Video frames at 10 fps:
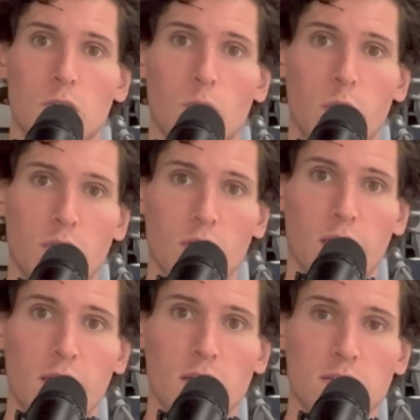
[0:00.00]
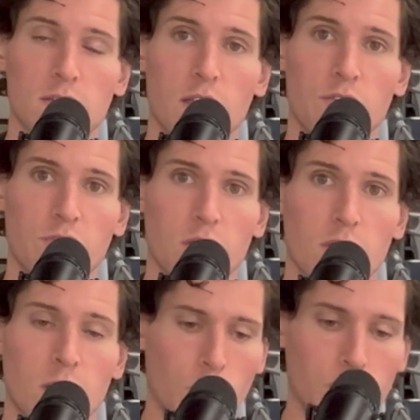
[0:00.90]
with the leg
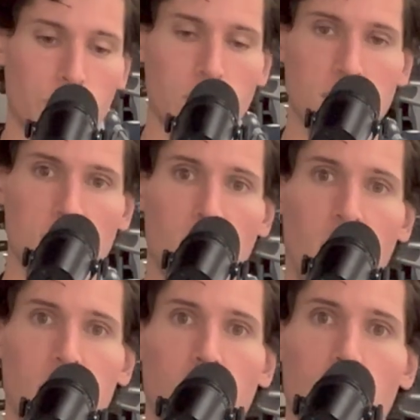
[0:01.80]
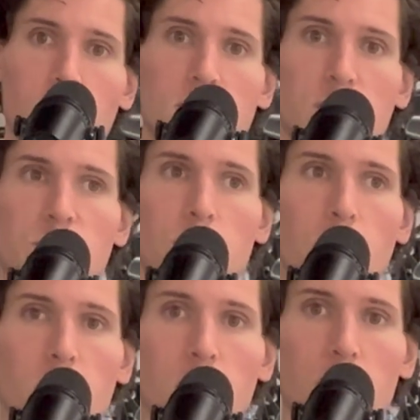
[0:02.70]
extension, when you're in this locked out position
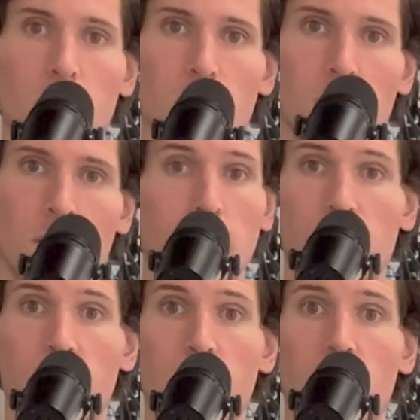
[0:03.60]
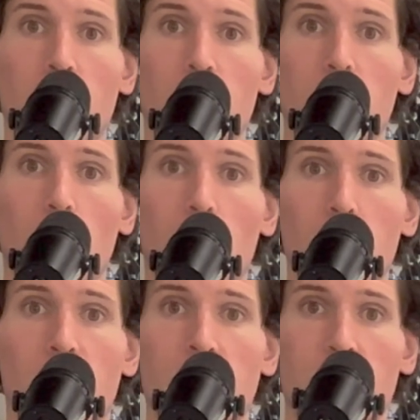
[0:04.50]
right here, it's very hard to
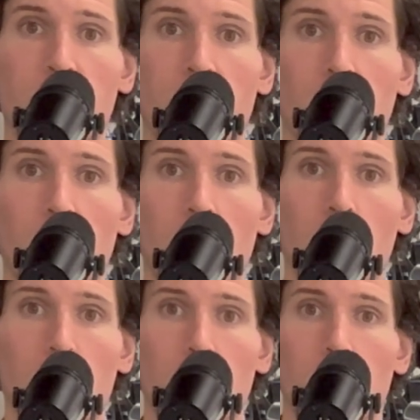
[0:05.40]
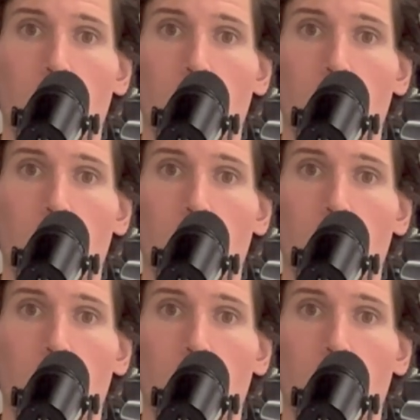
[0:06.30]
hold that for very long.